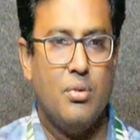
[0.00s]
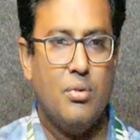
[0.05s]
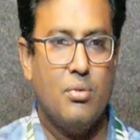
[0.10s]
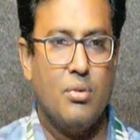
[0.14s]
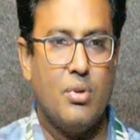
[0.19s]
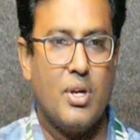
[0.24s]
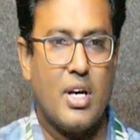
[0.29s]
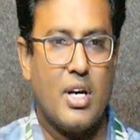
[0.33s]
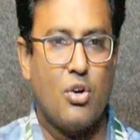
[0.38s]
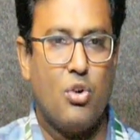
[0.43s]

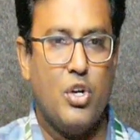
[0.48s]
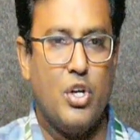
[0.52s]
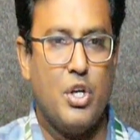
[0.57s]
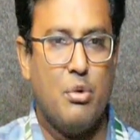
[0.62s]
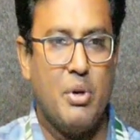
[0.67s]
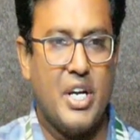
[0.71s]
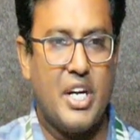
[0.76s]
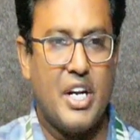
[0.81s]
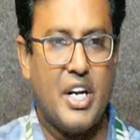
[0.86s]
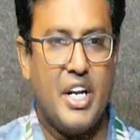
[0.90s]
we are going to
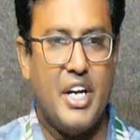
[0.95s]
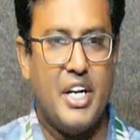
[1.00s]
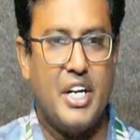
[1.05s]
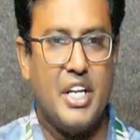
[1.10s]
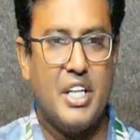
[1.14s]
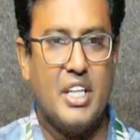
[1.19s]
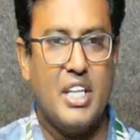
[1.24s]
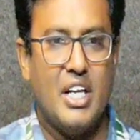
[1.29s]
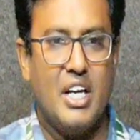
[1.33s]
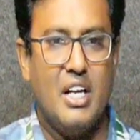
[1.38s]
be
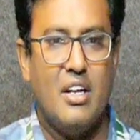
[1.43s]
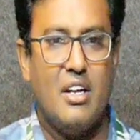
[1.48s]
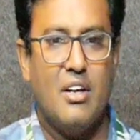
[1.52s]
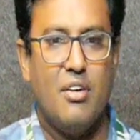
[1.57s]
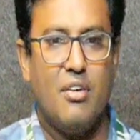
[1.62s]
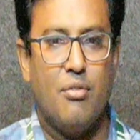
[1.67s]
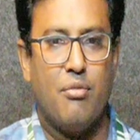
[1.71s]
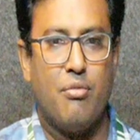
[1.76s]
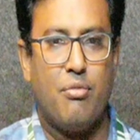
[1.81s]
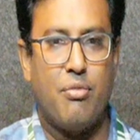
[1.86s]
creating the
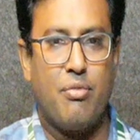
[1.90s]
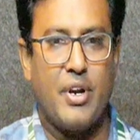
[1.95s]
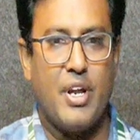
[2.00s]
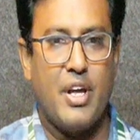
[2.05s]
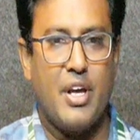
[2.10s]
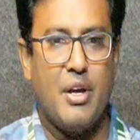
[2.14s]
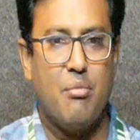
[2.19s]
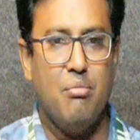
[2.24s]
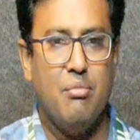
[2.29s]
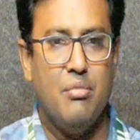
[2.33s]

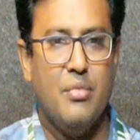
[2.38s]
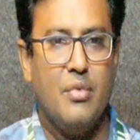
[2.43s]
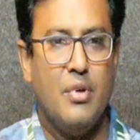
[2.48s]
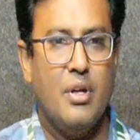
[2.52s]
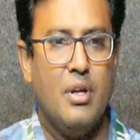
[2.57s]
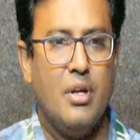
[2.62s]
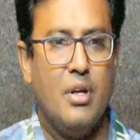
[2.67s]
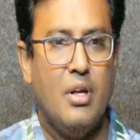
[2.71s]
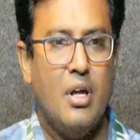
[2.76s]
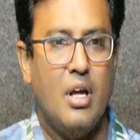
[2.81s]
frame,
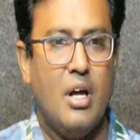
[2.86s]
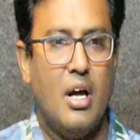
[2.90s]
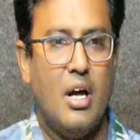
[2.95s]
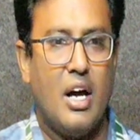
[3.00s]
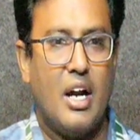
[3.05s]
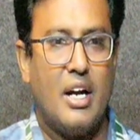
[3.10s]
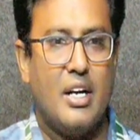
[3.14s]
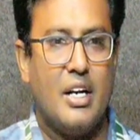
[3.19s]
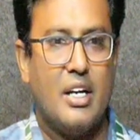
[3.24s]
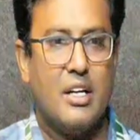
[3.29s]

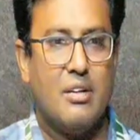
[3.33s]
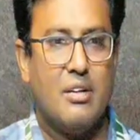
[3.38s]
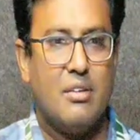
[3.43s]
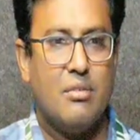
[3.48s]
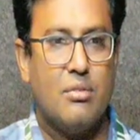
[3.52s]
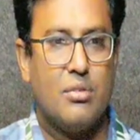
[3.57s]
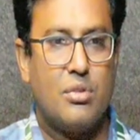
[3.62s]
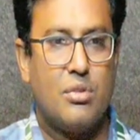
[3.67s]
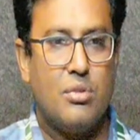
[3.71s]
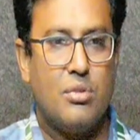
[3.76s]
and
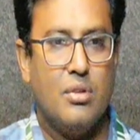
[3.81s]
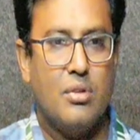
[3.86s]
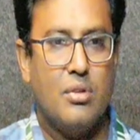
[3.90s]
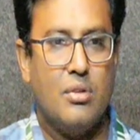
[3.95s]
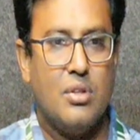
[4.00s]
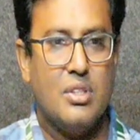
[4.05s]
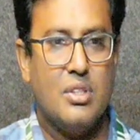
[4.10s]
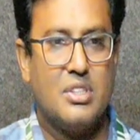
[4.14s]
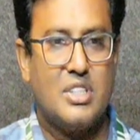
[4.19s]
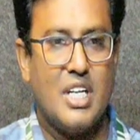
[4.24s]

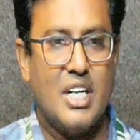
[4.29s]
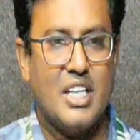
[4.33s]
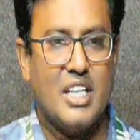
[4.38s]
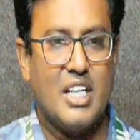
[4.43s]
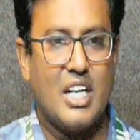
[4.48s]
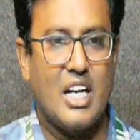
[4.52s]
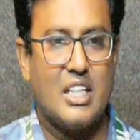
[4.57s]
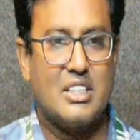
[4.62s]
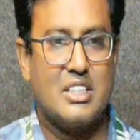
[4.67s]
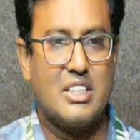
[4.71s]
inside the
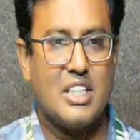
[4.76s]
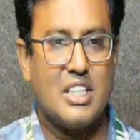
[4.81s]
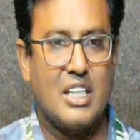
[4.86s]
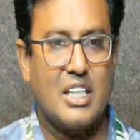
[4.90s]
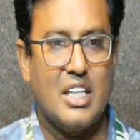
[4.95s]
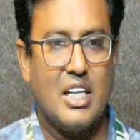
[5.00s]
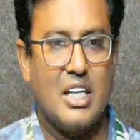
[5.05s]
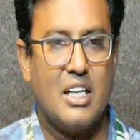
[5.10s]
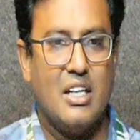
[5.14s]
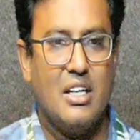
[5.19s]

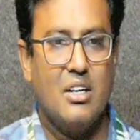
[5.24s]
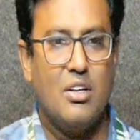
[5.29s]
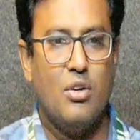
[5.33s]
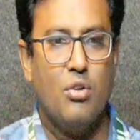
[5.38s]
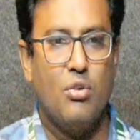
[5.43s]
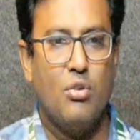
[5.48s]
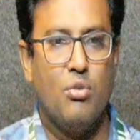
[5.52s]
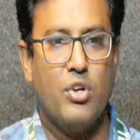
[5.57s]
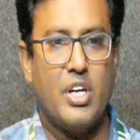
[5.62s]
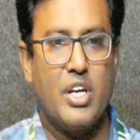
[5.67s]
constructor
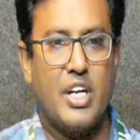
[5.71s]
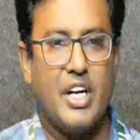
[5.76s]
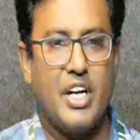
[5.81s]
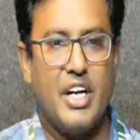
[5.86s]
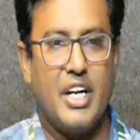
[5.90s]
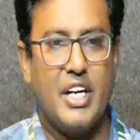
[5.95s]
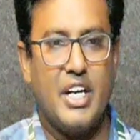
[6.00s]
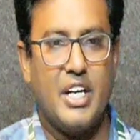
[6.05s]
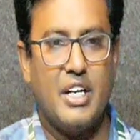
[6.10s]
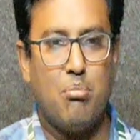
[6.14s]
we
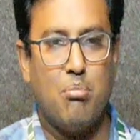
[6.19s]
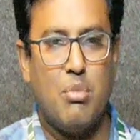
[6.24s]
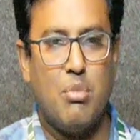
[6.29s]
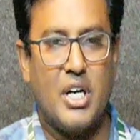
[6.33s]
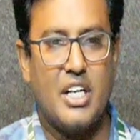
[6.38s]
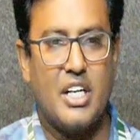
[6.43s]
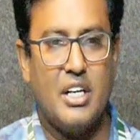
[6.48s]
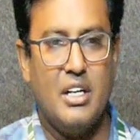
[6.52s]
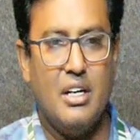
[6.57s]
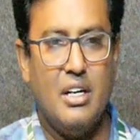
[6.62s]
created
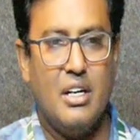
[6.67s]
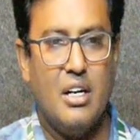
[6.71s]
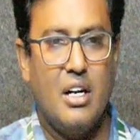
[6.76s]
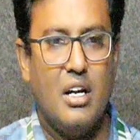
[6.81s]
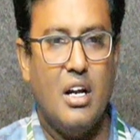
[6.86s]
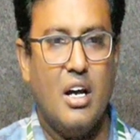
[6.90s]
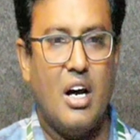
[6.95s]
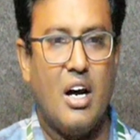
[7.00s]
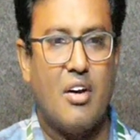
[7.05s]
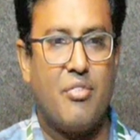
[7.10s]
button.
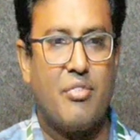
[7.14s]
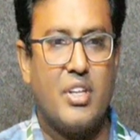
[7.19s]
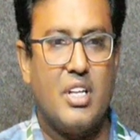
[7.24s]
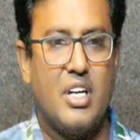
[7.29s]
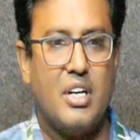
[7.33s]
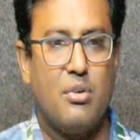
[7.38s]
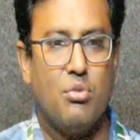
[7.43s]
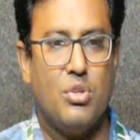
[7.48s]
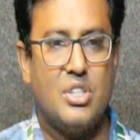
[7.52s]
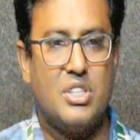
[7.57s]
After
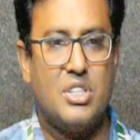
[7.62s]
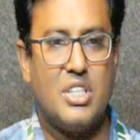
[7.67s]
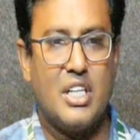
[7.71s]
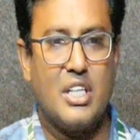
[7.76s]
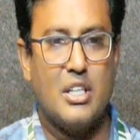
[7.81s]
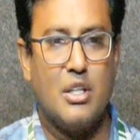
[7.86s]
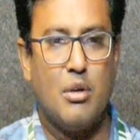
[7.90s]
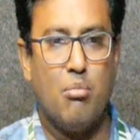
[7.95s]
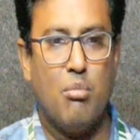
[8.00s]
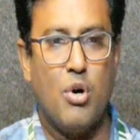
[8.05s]
that we
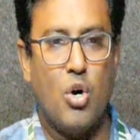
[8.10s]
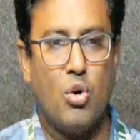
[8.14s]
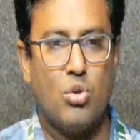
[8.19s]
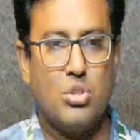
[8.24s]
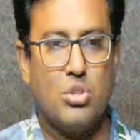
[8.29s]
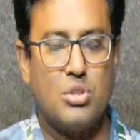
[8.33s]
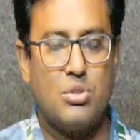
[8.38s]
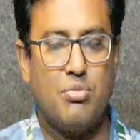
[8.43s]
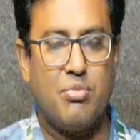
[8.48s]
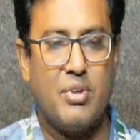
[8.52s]
set the
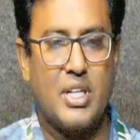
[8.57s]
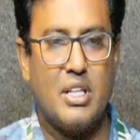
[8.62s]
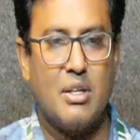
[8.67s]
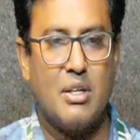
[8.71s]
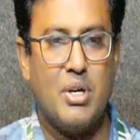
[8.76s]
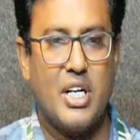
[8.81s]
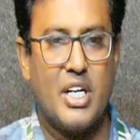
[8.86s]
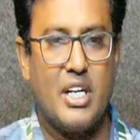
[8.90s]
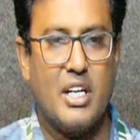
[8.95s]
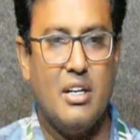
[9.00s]
bounds for the
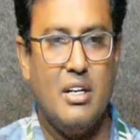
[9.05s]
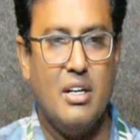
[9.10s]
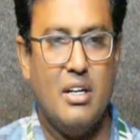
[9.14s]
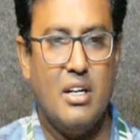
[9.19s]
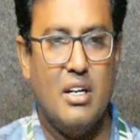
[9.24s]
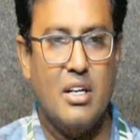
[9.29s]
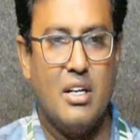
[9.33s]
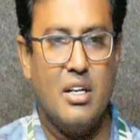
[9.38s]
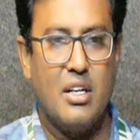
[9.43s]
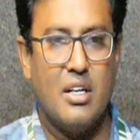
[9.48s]
button
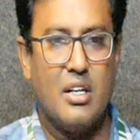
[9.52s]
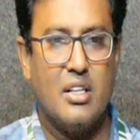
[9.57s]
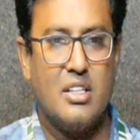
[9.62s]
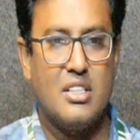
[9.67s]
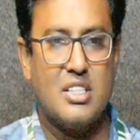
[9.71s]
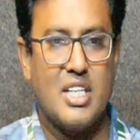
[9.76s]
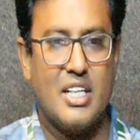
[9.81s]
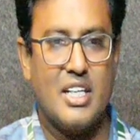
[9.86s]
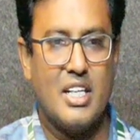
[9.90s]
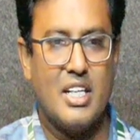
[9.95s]

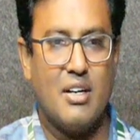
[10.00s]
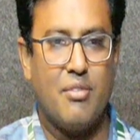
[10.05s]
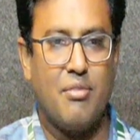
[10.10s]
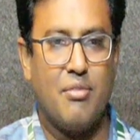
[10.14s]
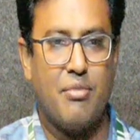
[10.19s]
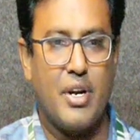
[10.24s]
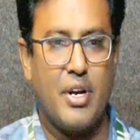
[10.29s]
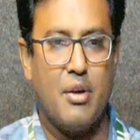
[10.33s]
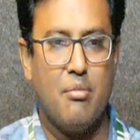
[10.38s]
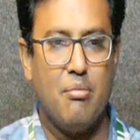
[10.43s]
inside the
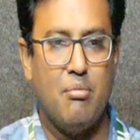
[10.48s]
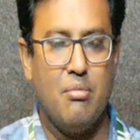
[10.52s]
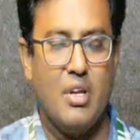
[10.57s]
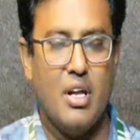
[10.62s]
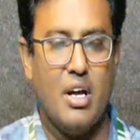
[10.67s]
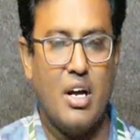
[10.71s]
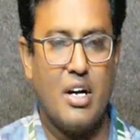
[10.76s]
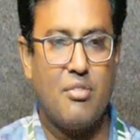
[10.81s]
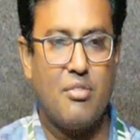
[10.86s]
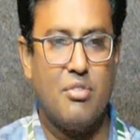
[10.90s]
frame,
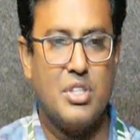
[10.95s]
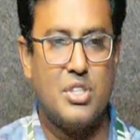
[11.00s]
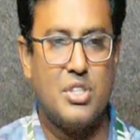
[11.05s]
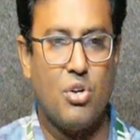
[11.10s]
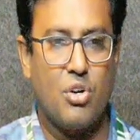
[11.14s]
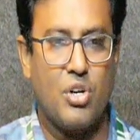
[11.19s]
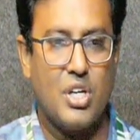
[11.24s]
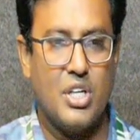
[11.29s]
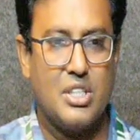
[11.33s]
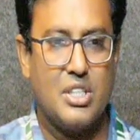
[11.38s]
at which
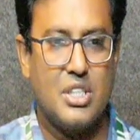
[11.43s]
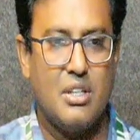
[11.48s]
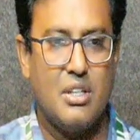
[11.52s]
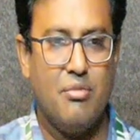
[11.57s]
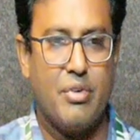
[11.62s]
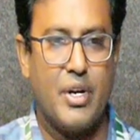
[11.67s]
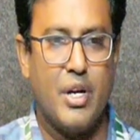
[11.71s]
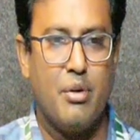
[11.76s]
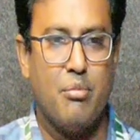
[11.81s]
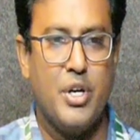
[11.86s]
location
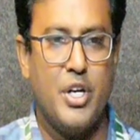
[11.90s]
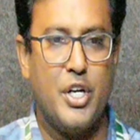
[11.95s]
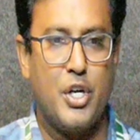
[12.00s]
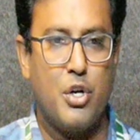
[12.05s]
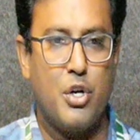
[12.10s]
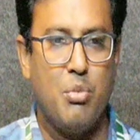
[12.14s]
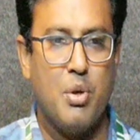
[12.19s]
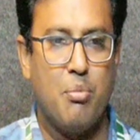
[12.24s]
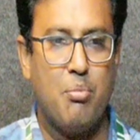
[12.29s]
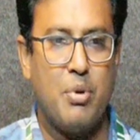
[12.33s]
frame need
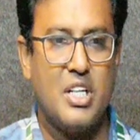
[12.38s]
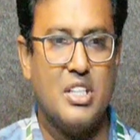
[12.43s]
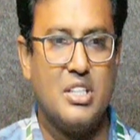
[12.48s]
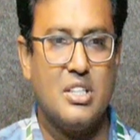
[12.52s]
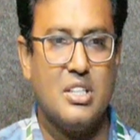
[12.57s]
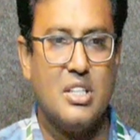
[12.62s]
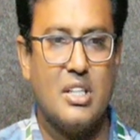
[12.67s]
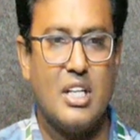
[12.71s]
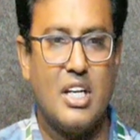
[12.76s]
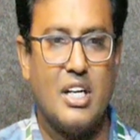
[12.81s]
to be placed,
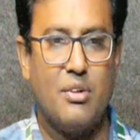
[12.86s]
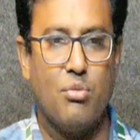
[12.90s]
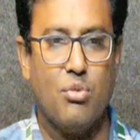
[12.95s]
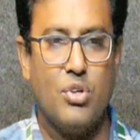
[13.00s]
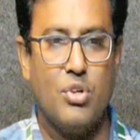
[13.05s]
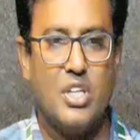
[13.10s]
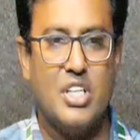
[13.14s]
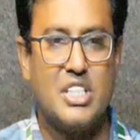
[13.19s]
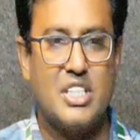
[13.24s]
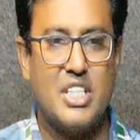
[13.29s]
that
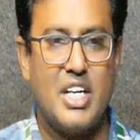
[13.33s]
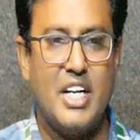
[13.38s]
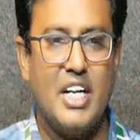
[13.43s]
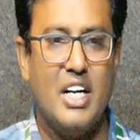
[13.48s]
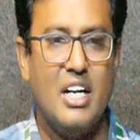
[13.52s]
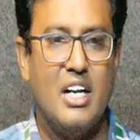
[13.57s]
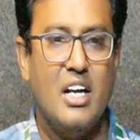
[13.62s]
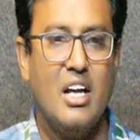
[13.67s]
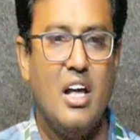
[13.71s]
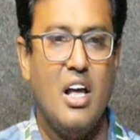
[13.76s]
we
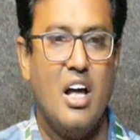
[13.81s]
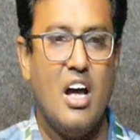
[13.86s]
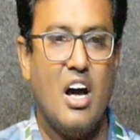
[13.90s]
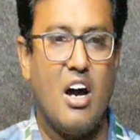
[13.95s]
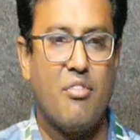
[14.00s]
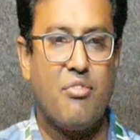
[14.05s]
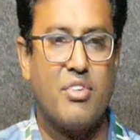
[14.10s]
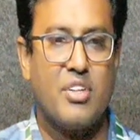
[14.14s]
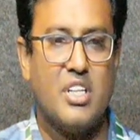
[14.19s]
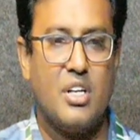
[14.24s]
decided.
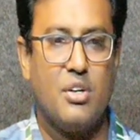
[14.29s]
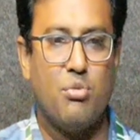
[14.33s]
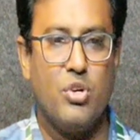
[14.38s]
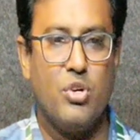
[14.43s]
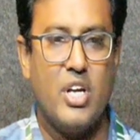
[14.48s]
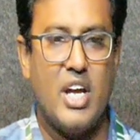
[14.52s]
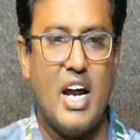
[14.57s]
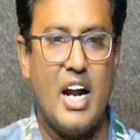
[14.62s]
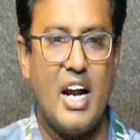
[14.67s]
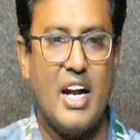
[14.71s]
After that
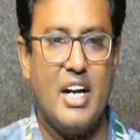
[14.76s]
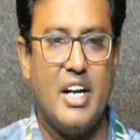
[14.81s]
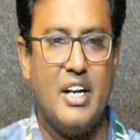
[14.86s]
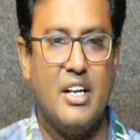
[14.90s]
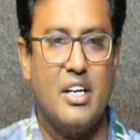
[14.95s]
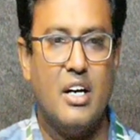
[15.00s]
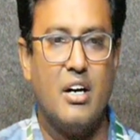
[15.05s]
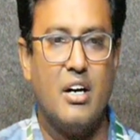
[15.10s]
we added